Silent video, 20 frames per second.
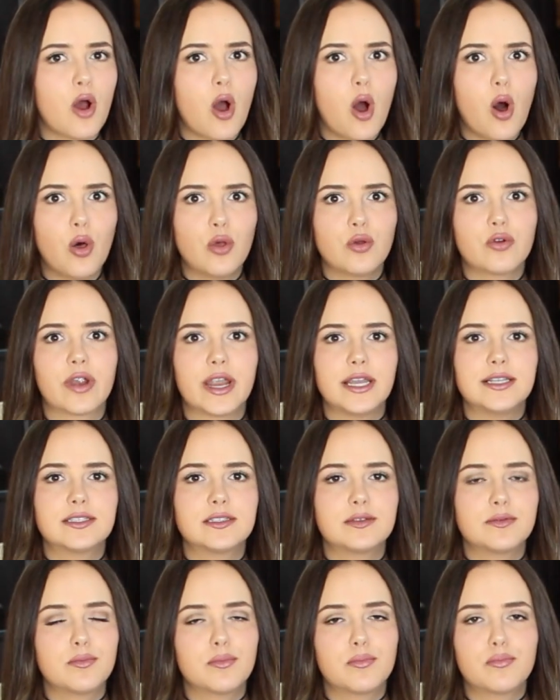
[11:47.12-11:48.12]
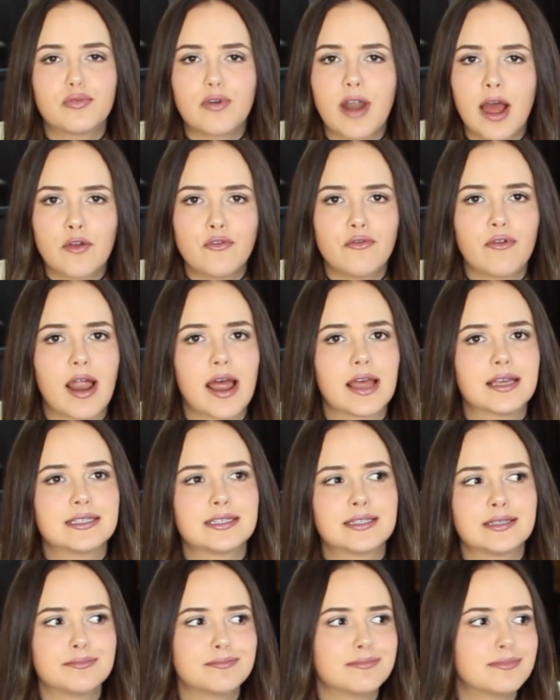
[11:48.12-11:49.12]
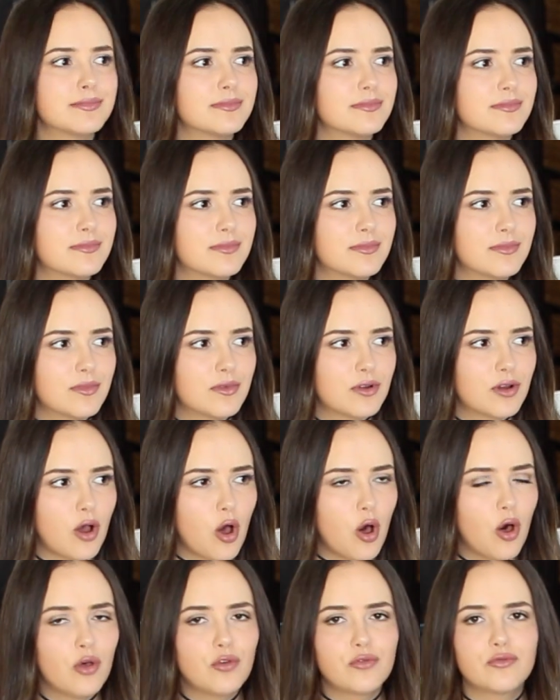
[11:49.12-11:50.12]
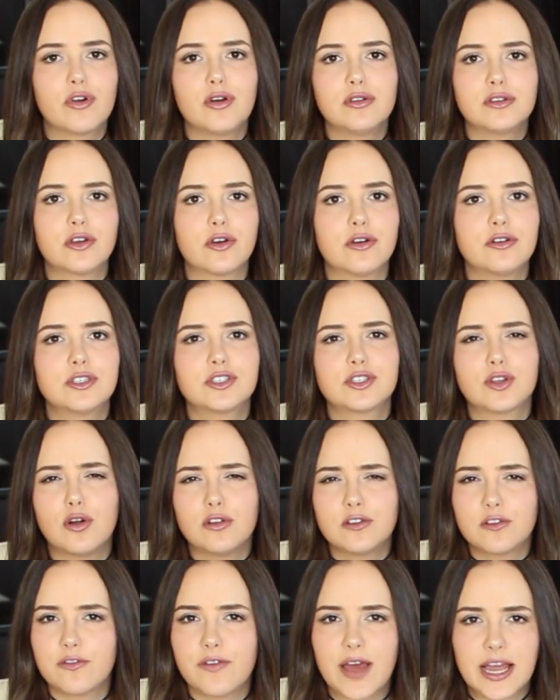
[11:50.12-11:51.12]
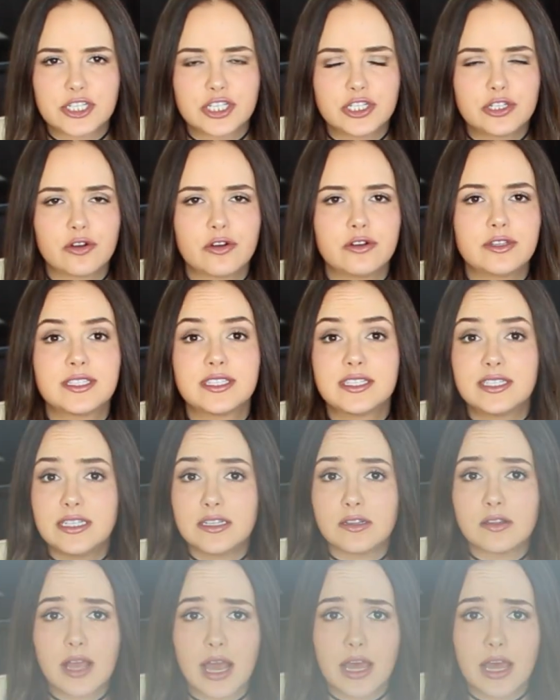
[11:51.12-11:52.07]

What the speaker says: whole grains, brown rice, whole rolled oats, old-fashioned oats, steel